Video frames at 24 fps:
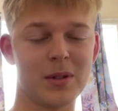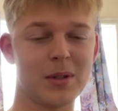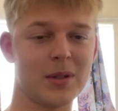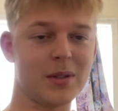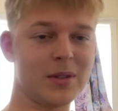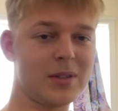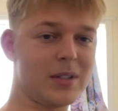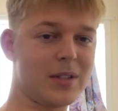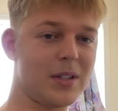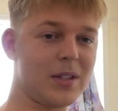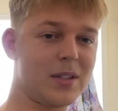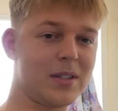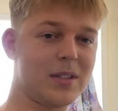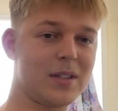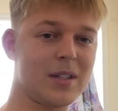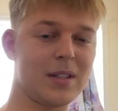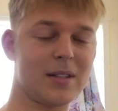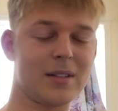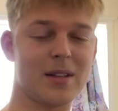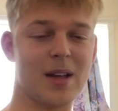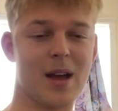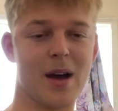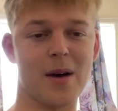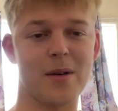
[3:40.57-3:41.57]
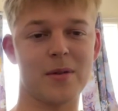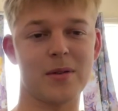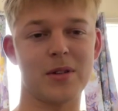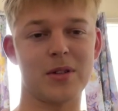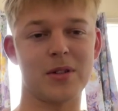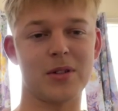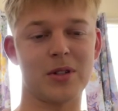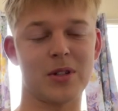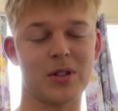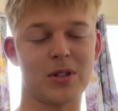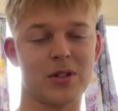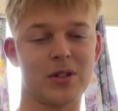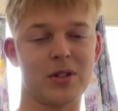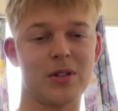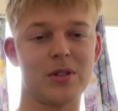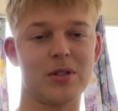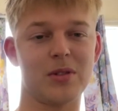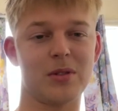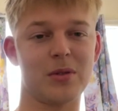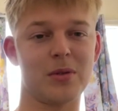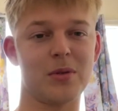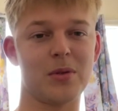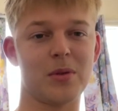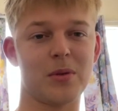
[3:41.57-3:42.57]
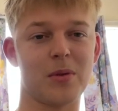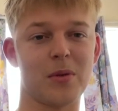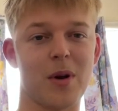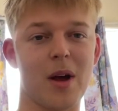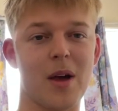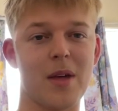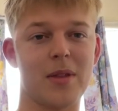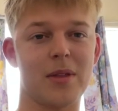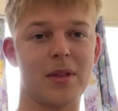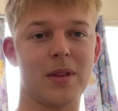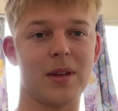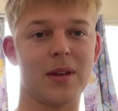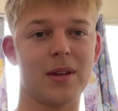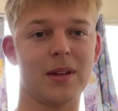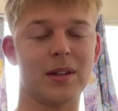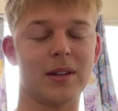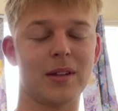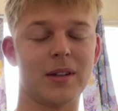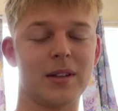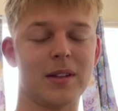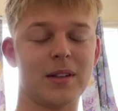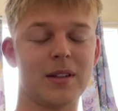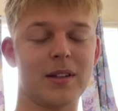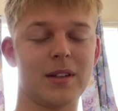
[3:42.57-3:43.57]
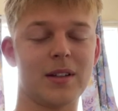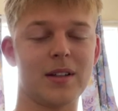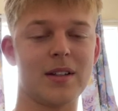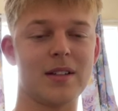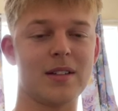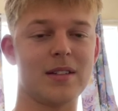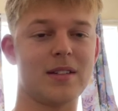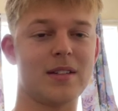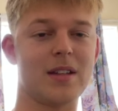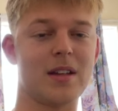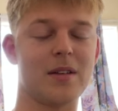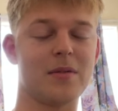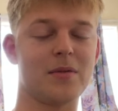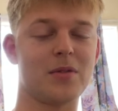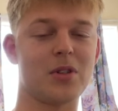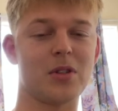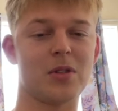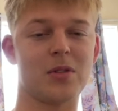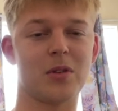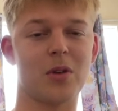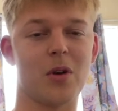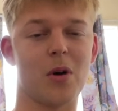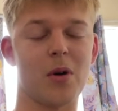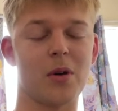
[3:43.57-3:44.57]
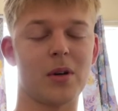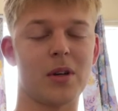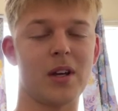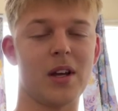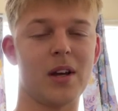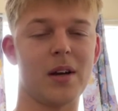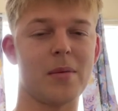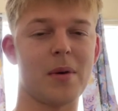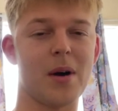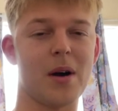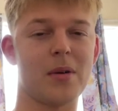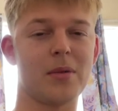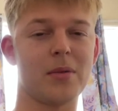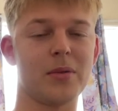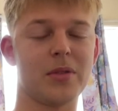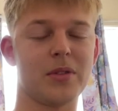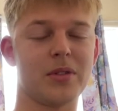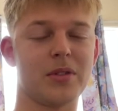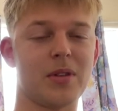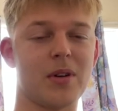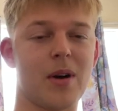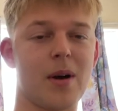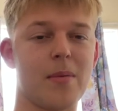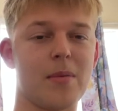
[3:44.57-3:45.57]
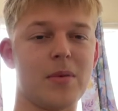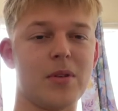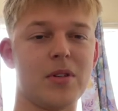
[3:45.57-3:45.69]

to sit down and just do the right thing, instead of just cocking about all the time.